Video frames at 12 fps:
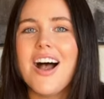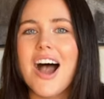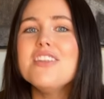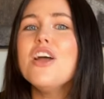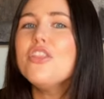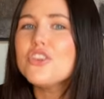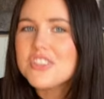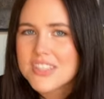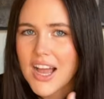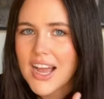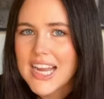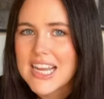Another
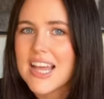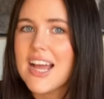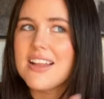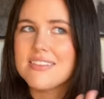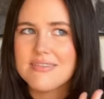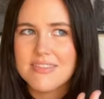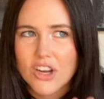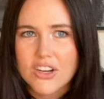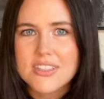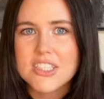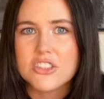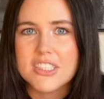sign that they're
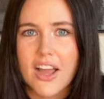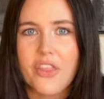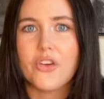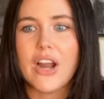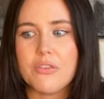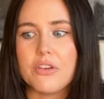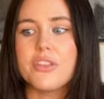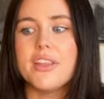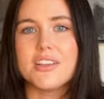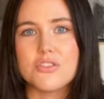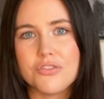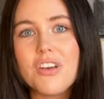still together and
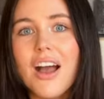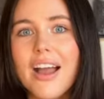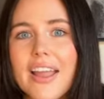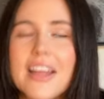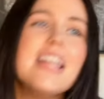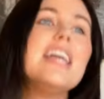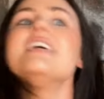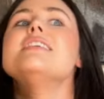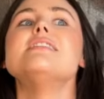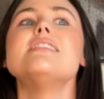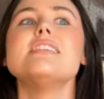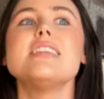everything is fine
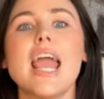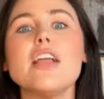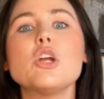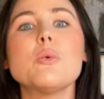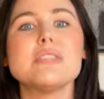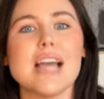is Taylor was